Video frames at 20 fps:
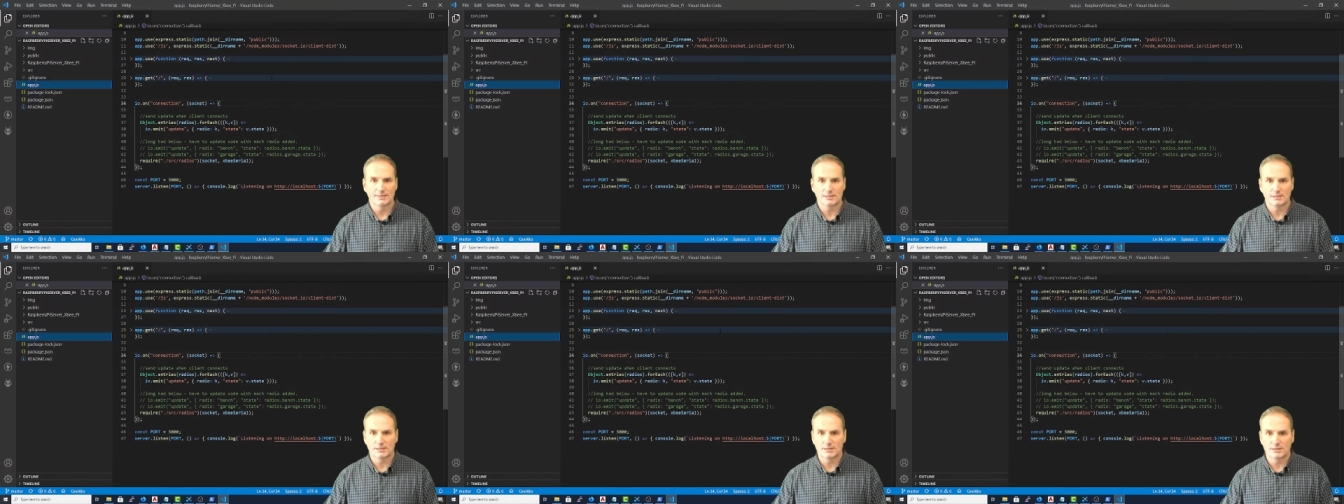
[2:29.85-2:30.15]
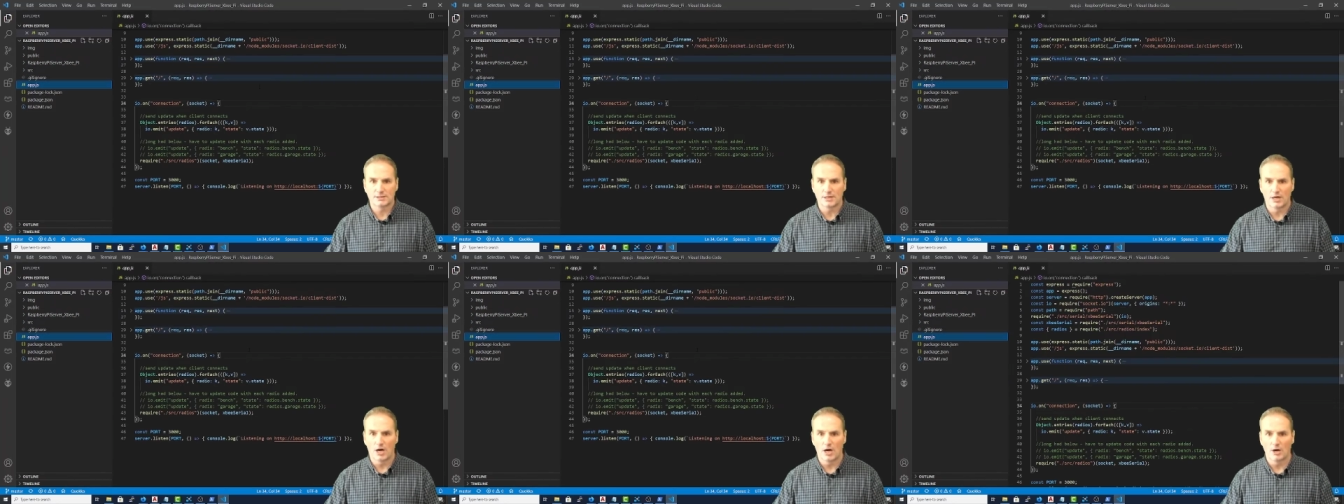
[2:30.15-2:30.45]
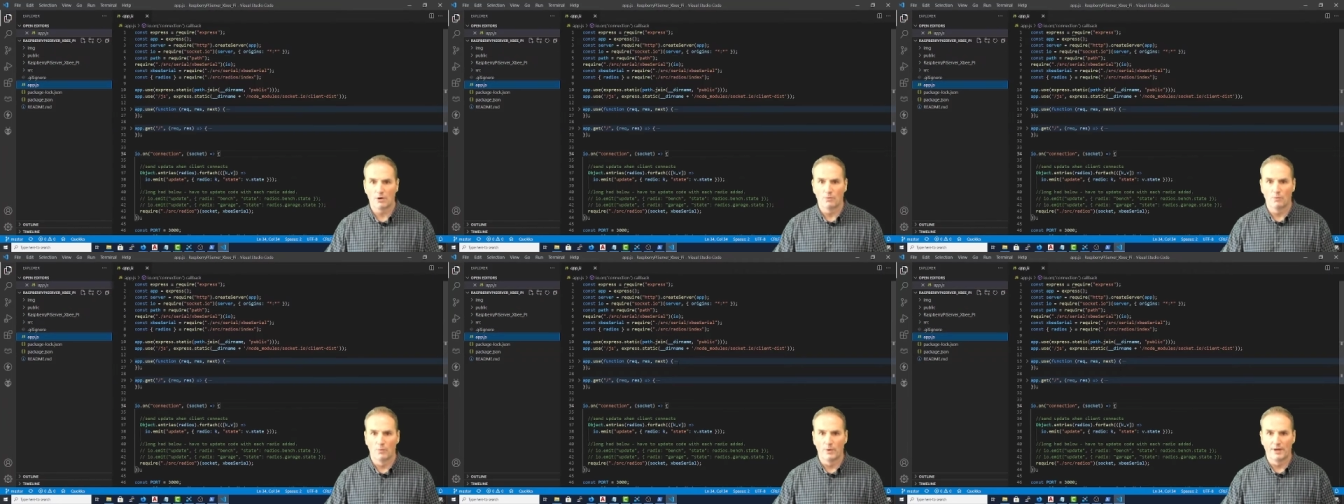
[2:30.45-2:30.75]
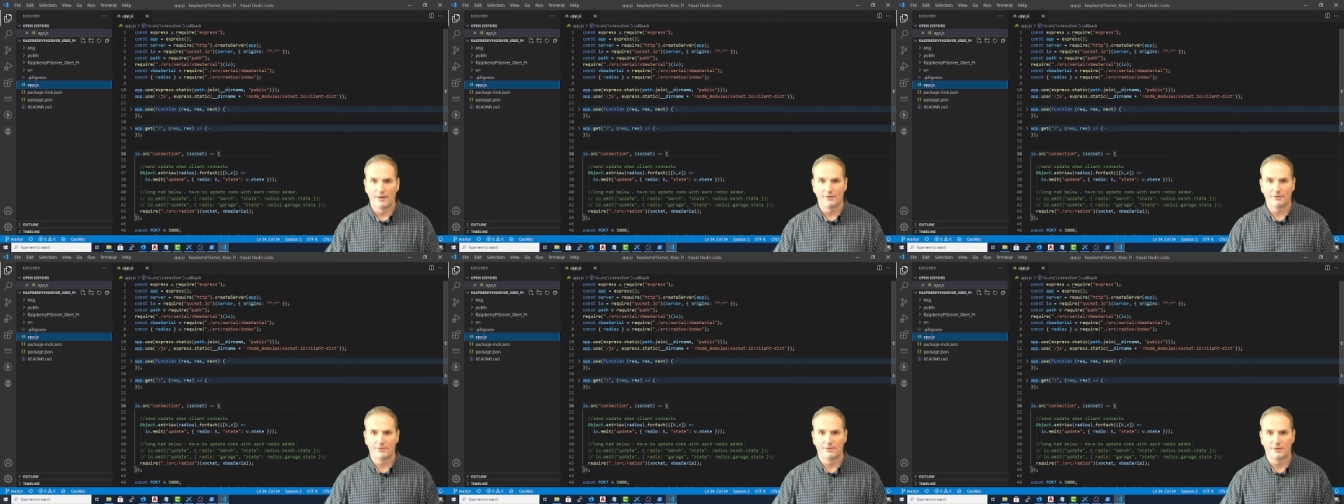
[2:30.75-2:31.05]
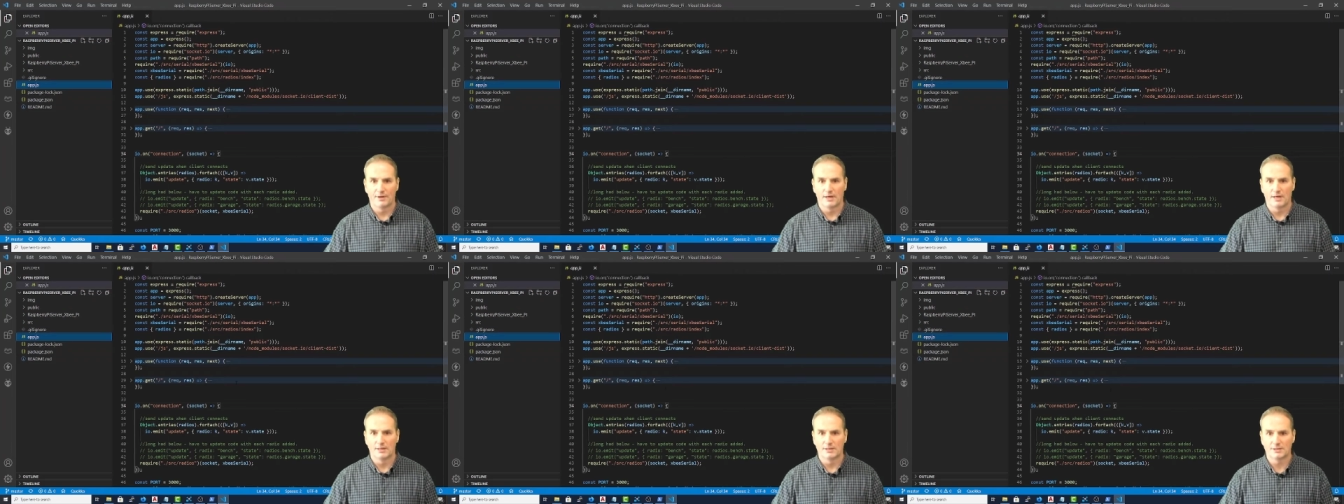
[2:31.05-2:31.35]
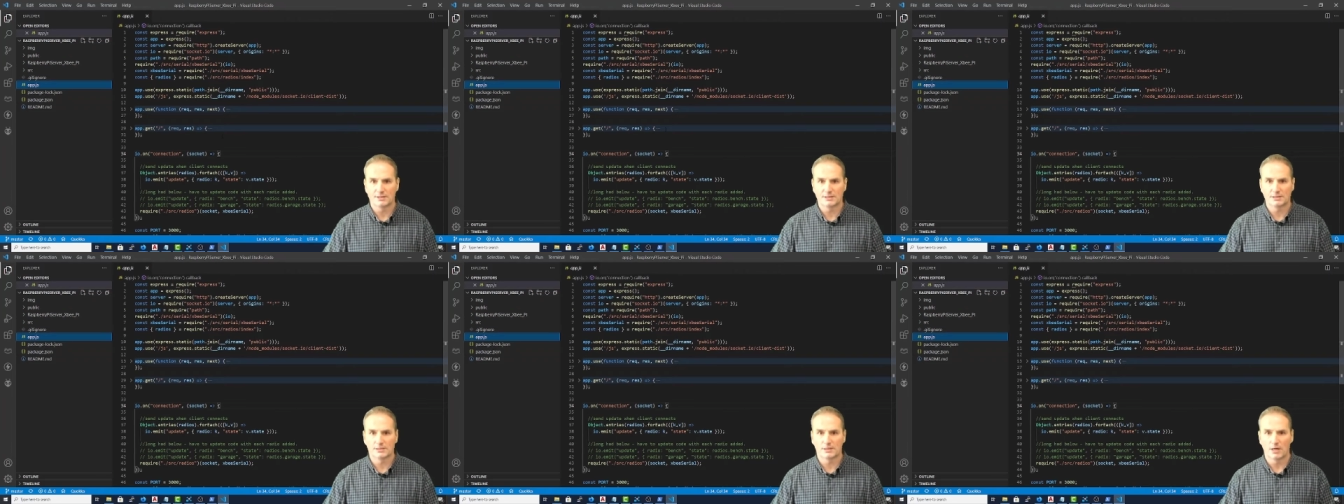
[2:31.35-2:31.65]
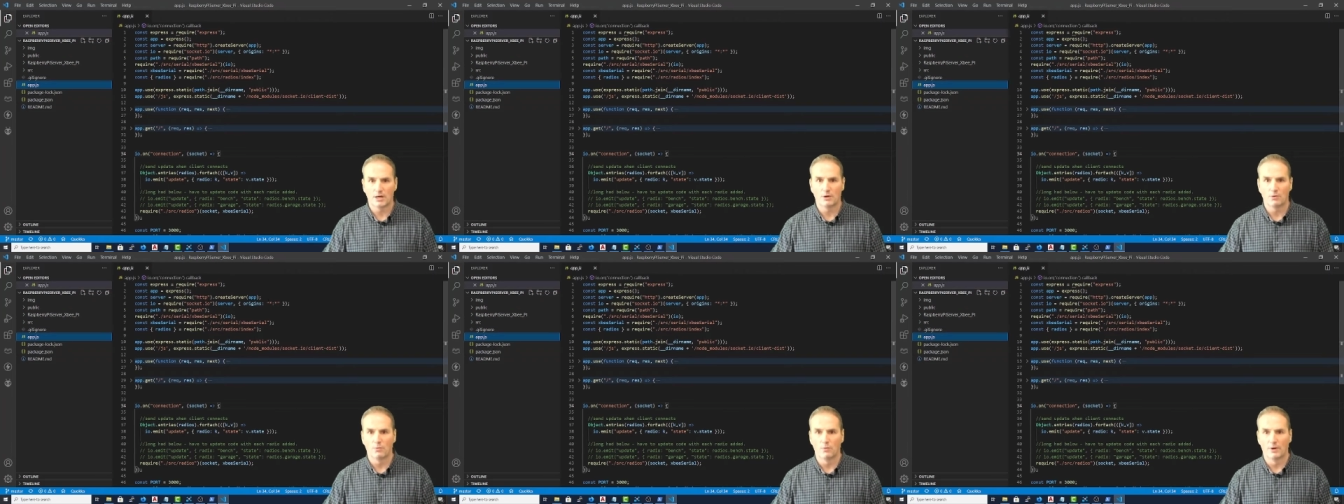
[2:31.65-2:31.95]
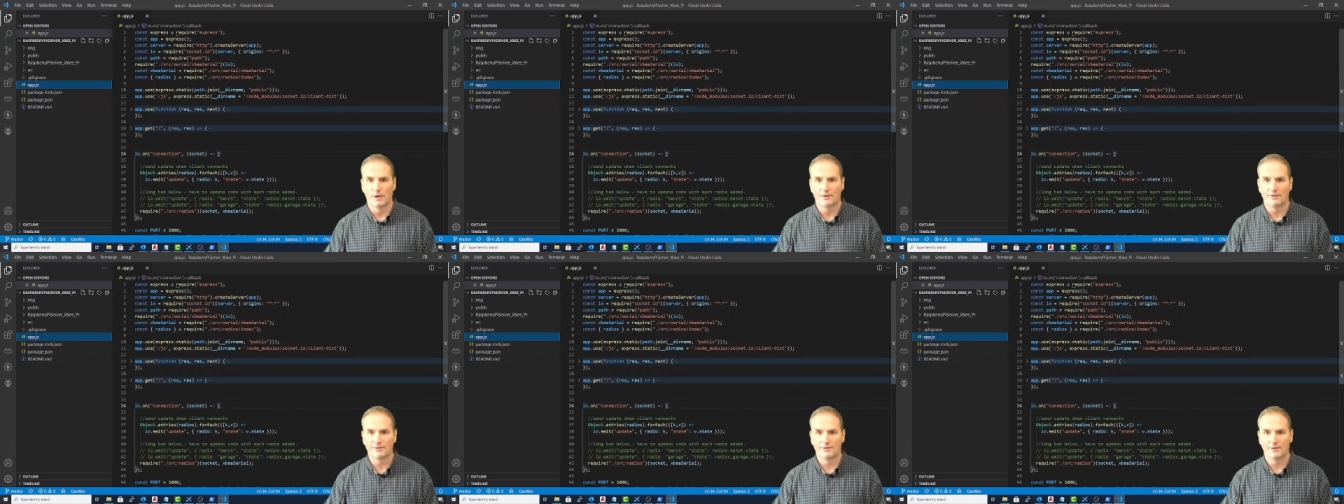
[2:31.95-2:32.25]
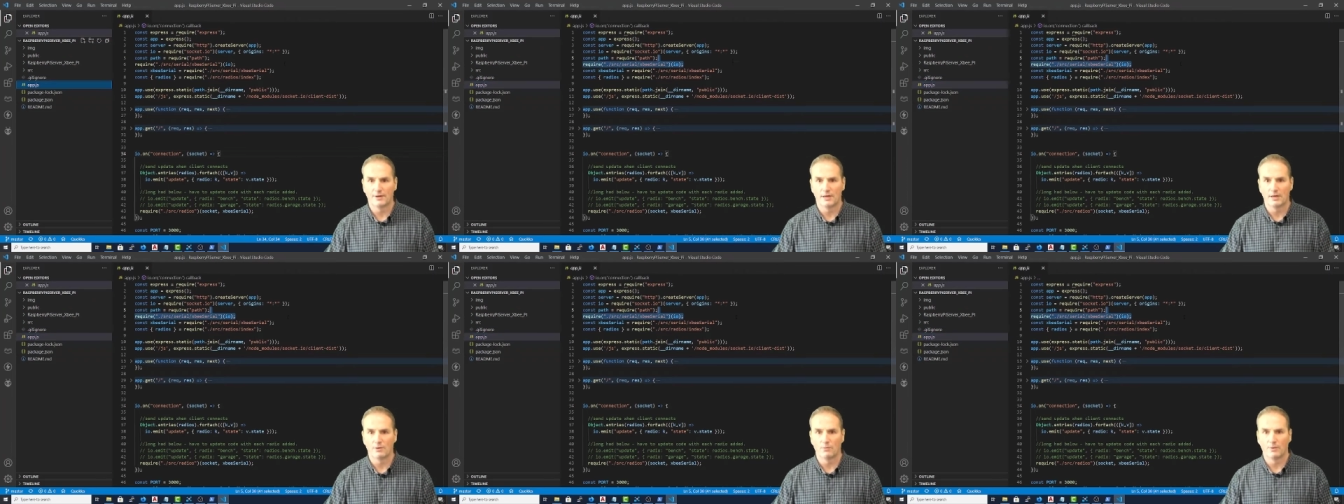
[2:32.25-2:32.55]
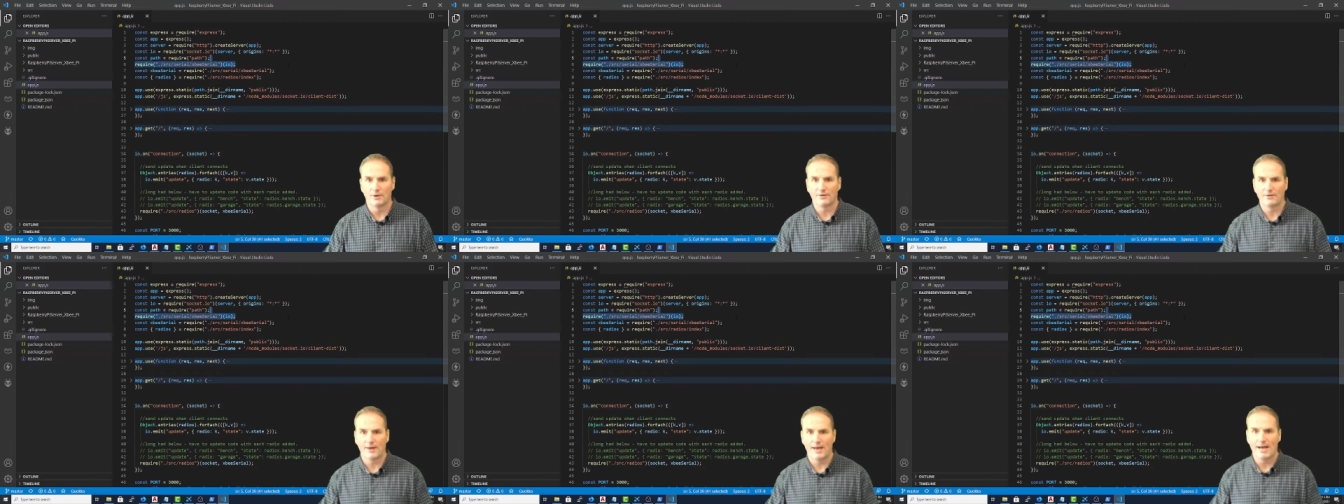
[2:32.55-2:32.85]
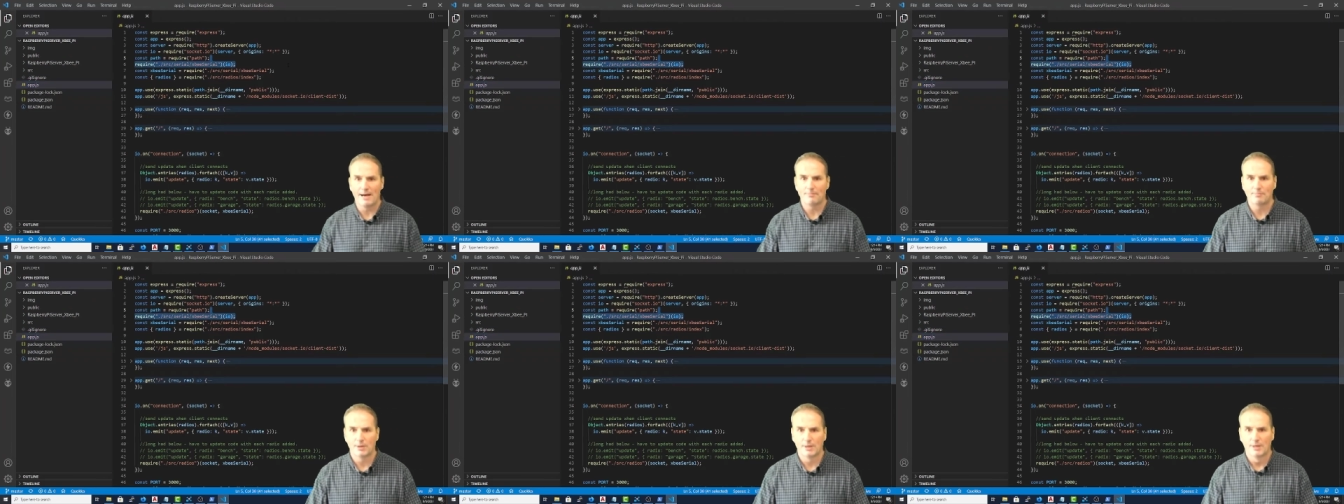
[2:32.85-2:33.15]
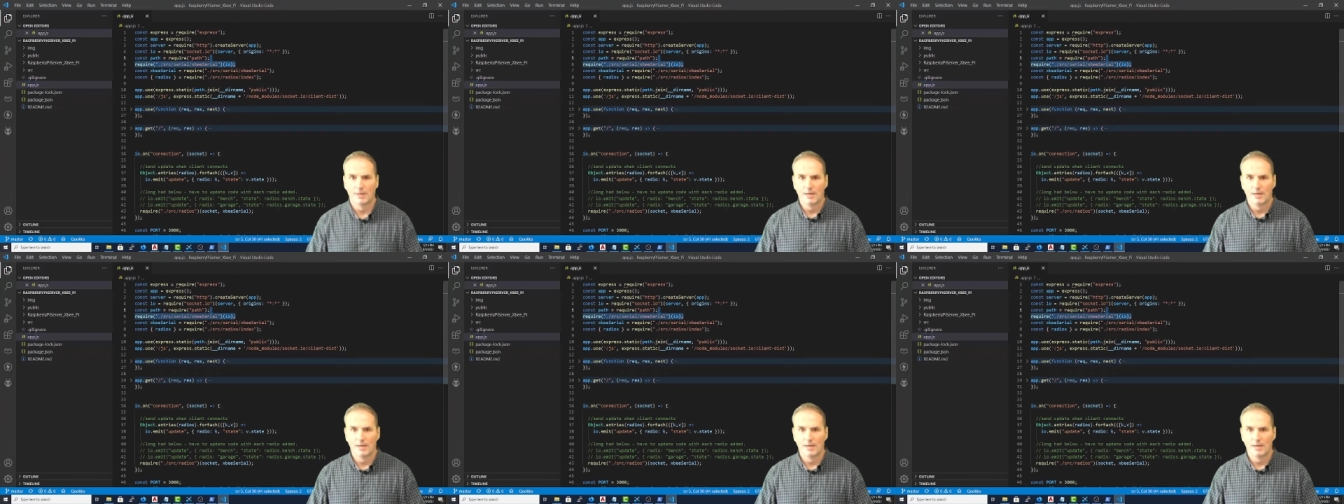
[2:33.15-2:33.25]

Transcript: start with app.